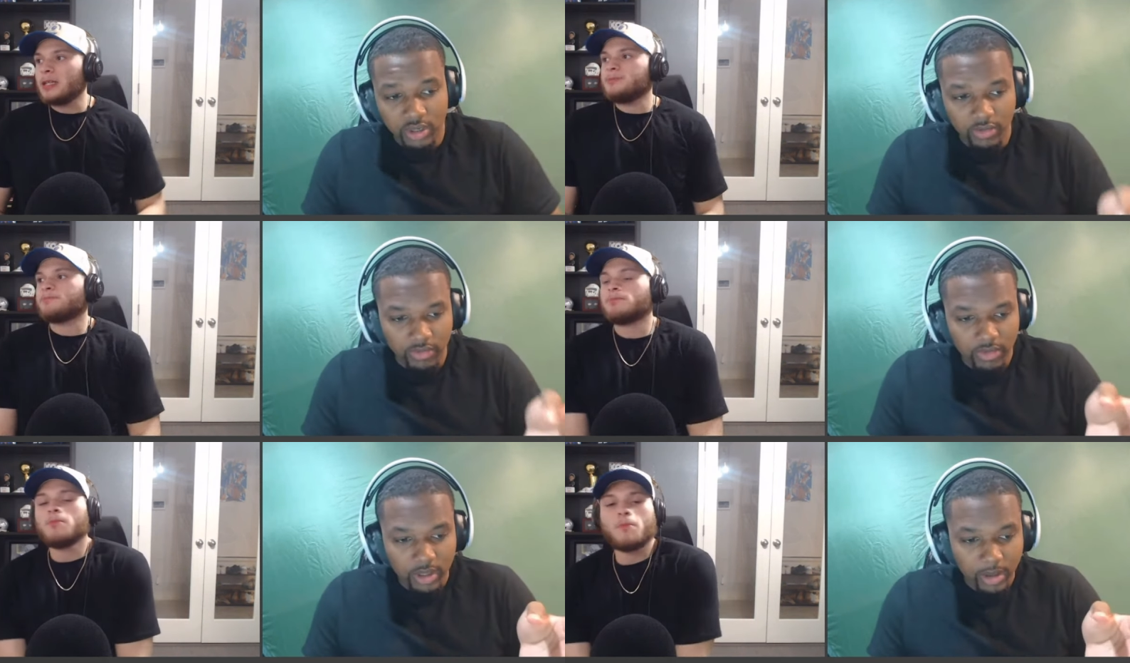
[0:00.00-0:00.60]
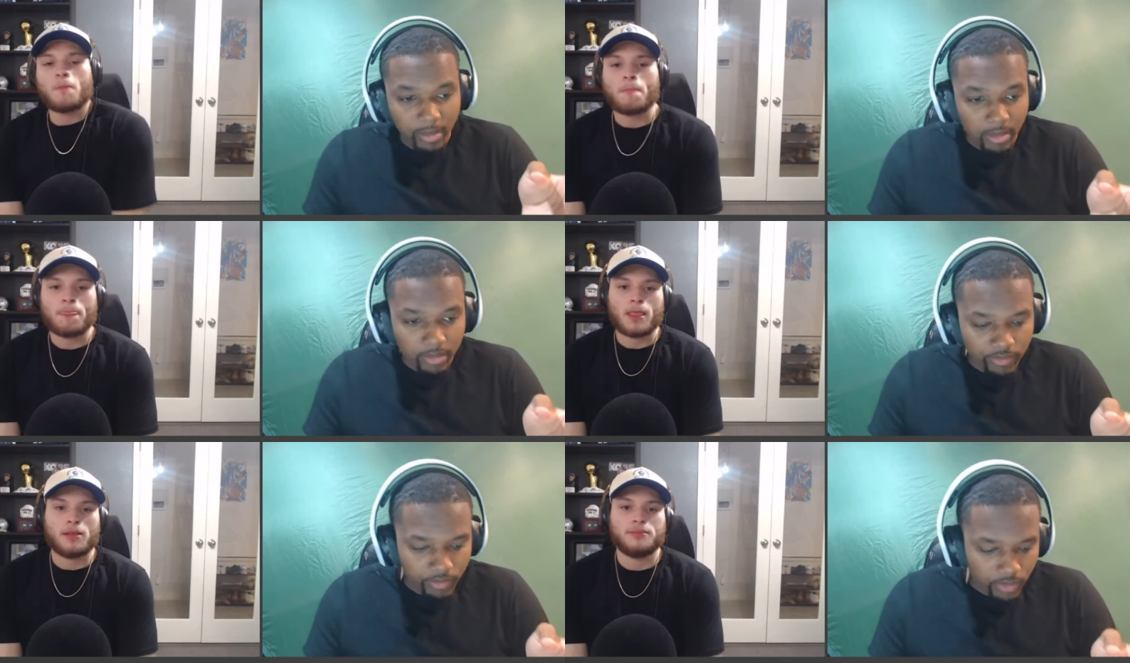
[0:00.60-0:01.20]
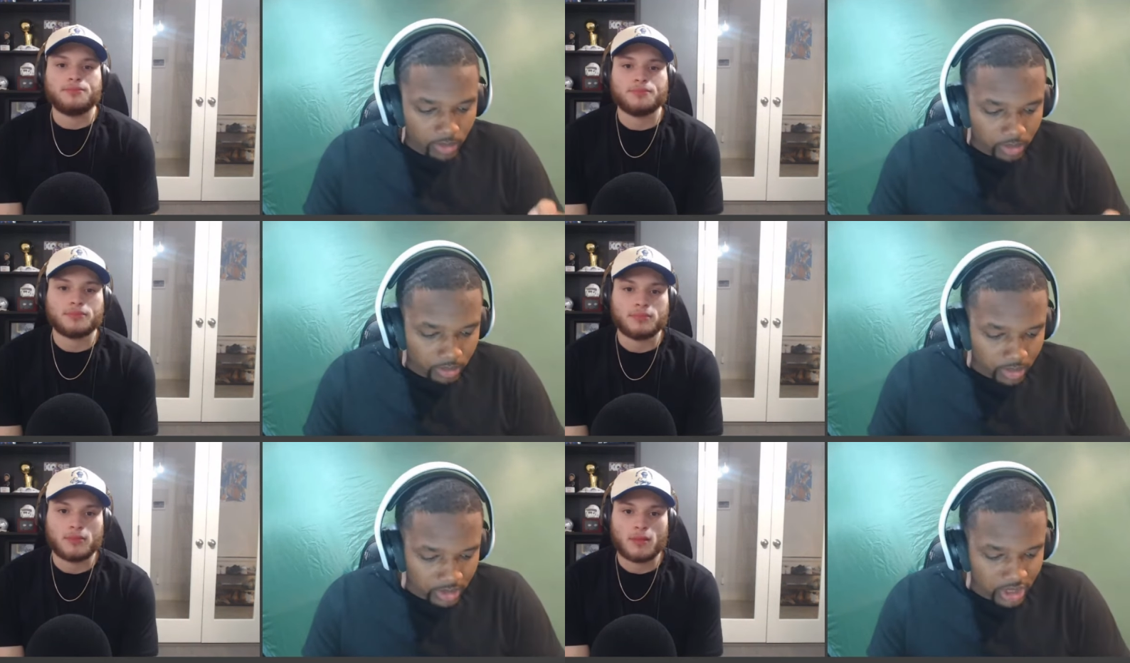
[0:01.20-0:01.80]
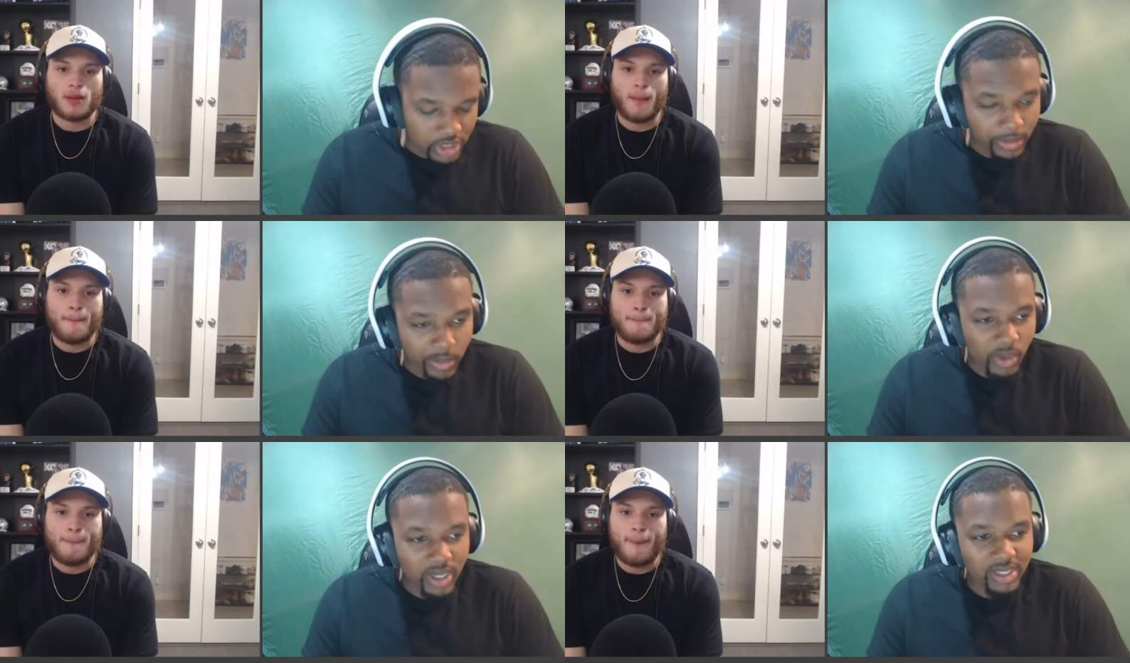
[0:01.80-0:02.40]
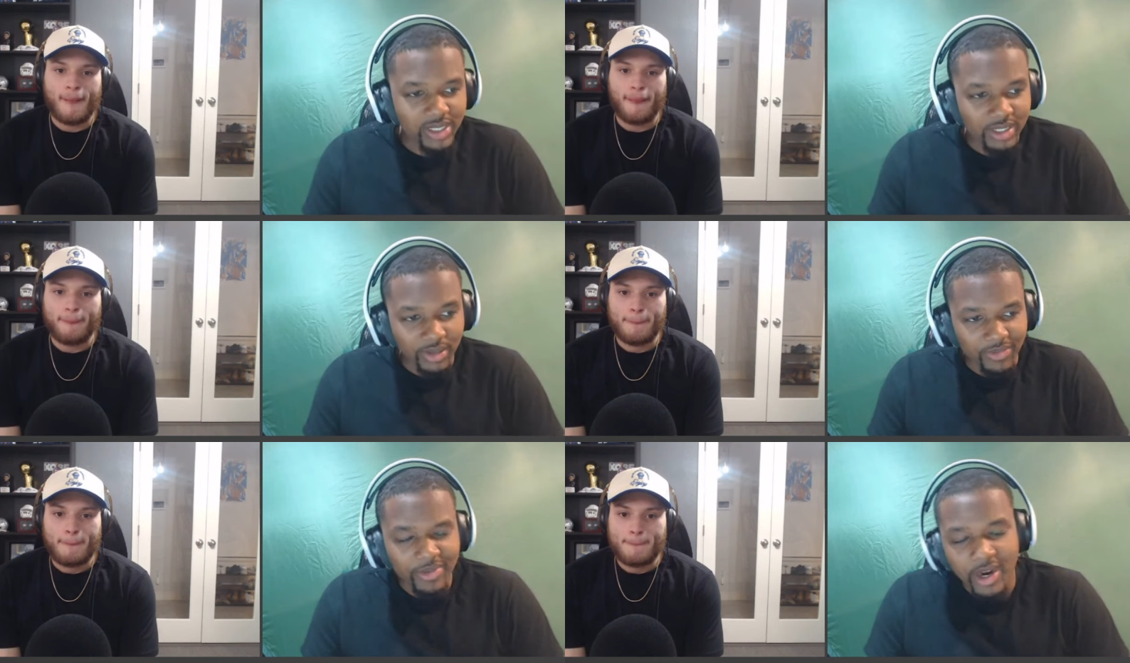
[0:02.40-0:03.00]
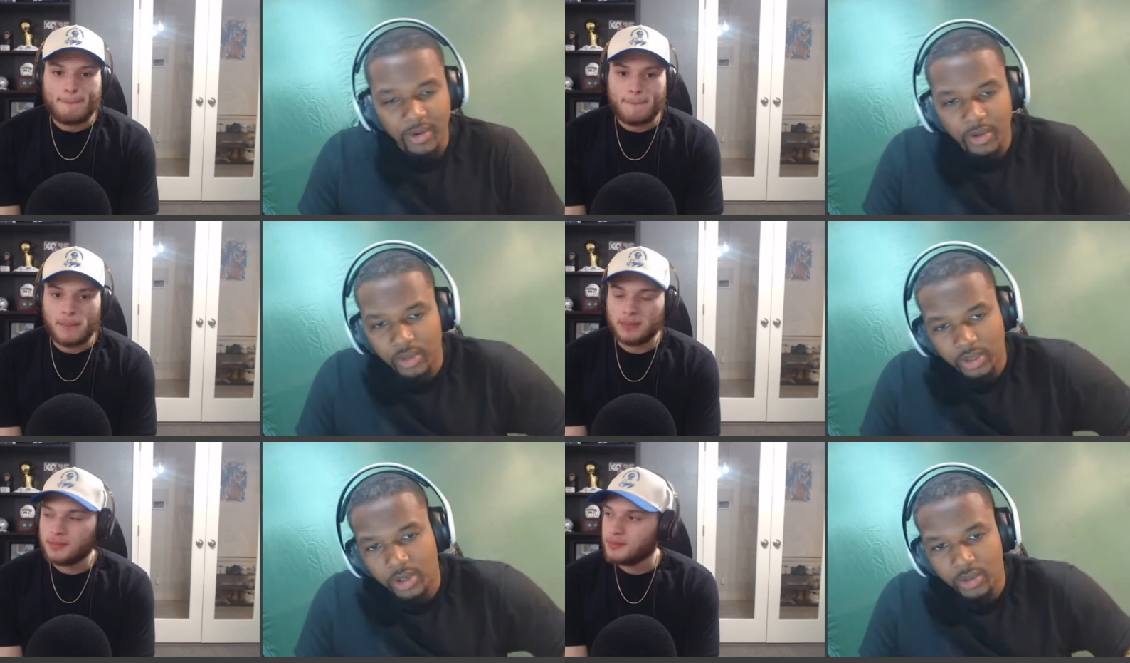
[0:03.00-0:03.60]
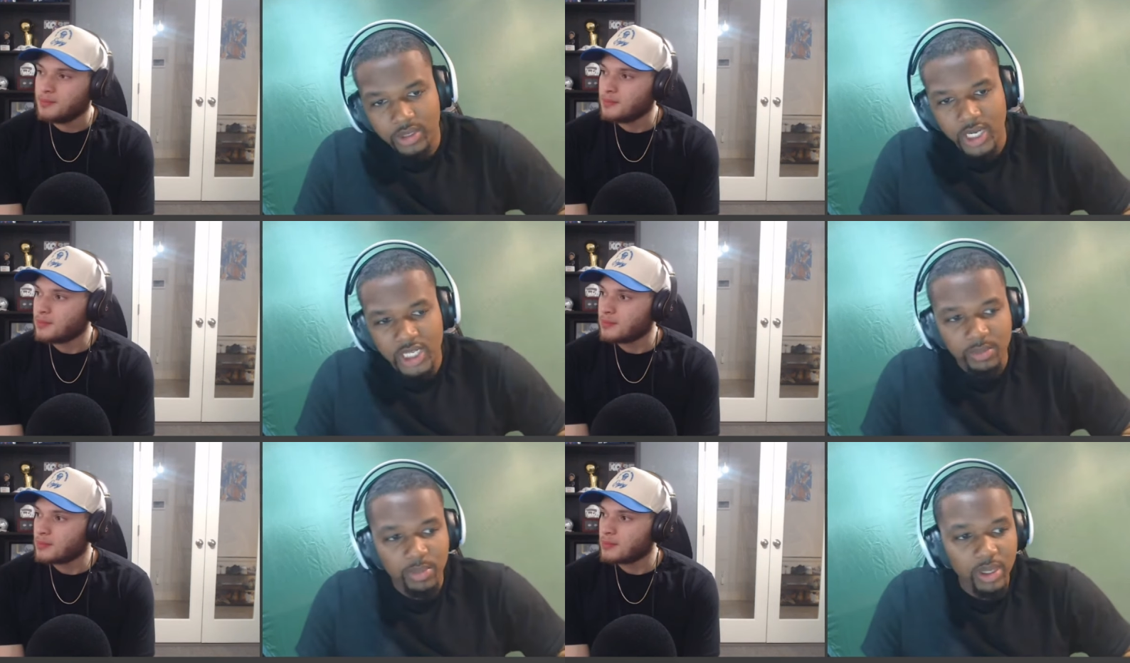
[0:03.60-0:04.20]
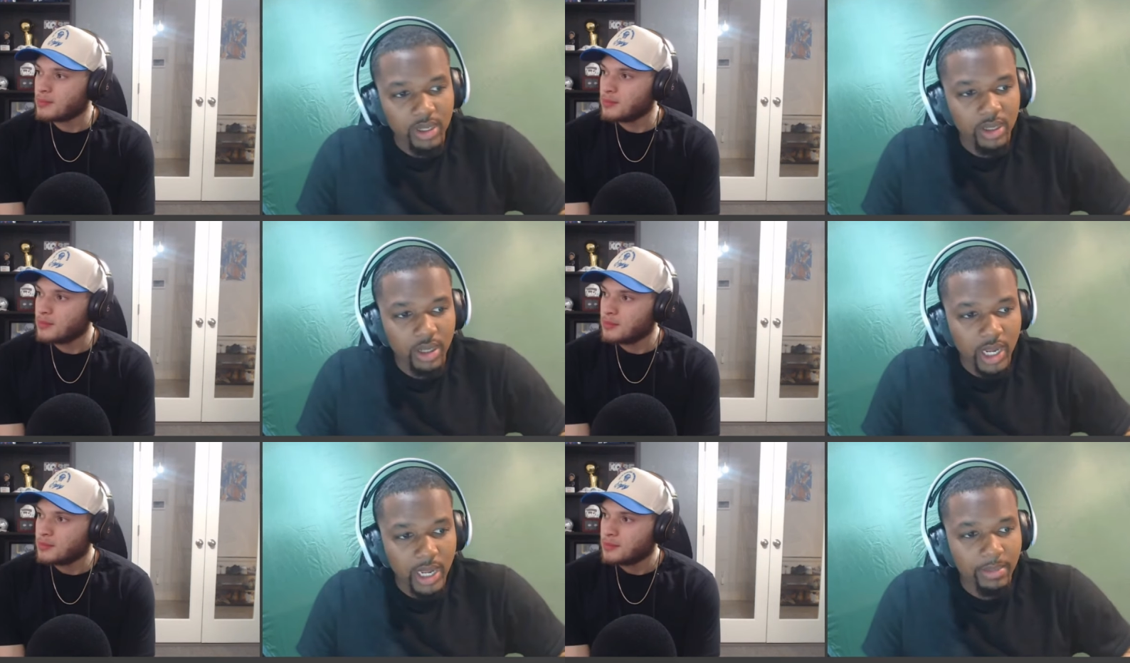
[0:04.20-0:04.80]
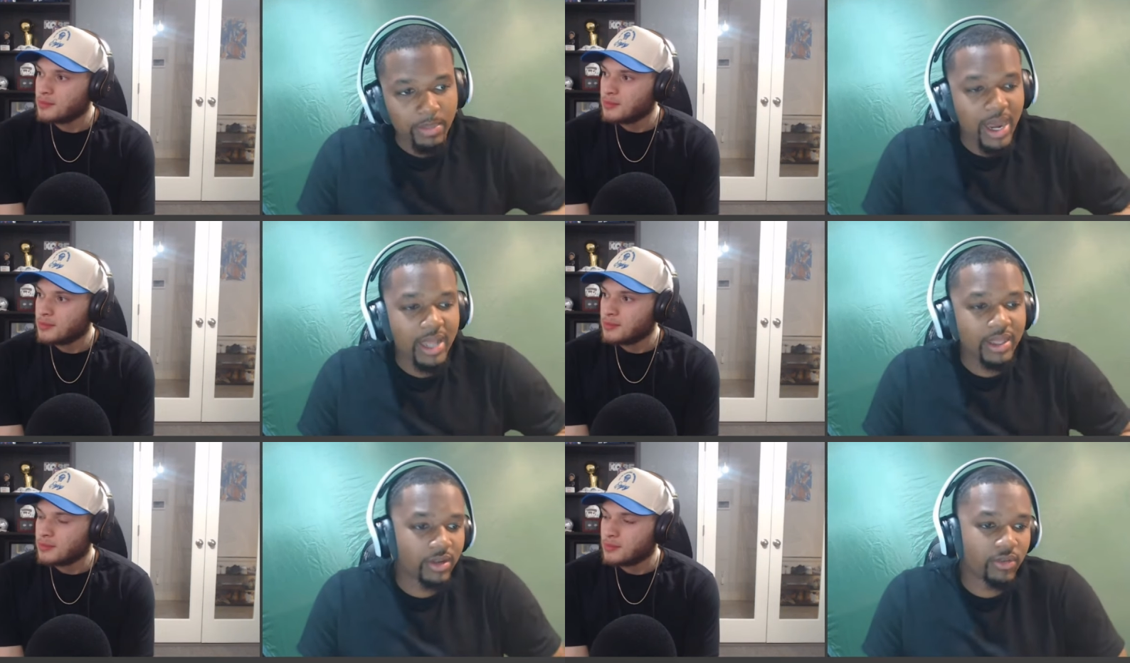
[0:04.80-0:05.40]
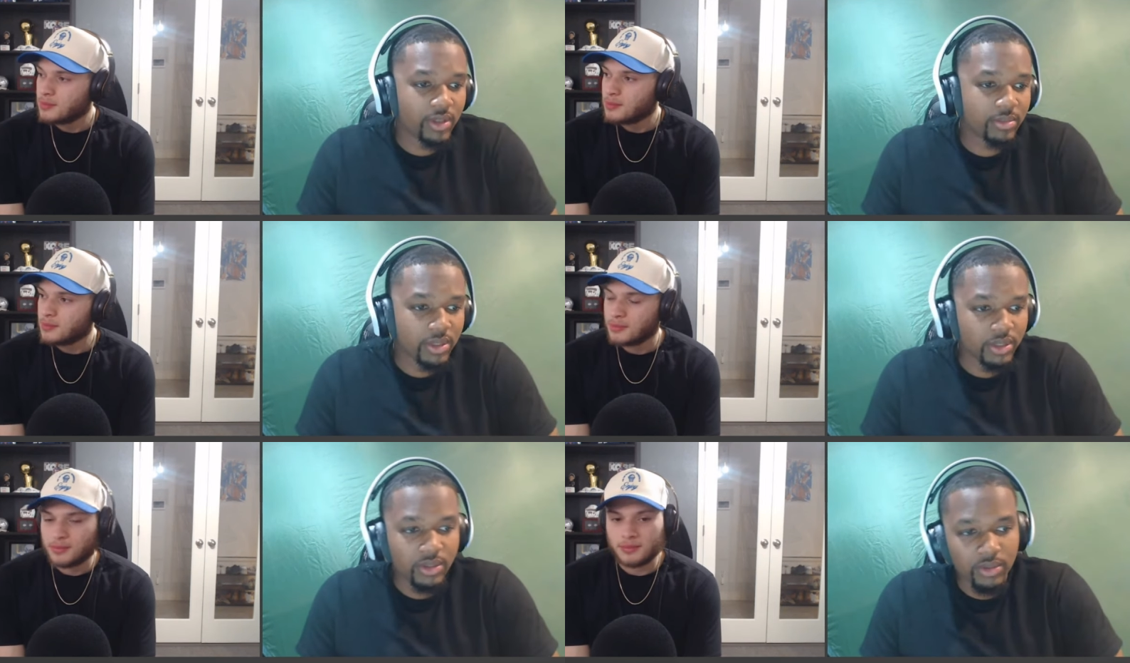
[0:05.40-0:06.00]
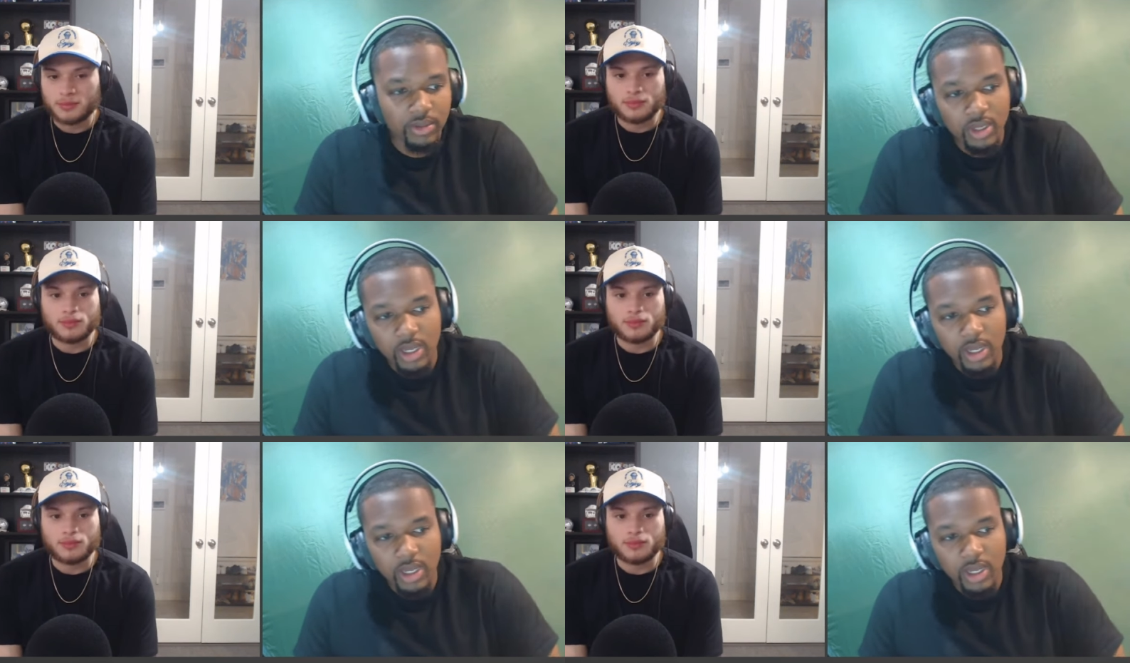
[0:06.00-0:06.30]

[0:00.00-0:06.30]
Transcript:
Speaker 1: of disappointing season firing the coach has been a bad thing for them to do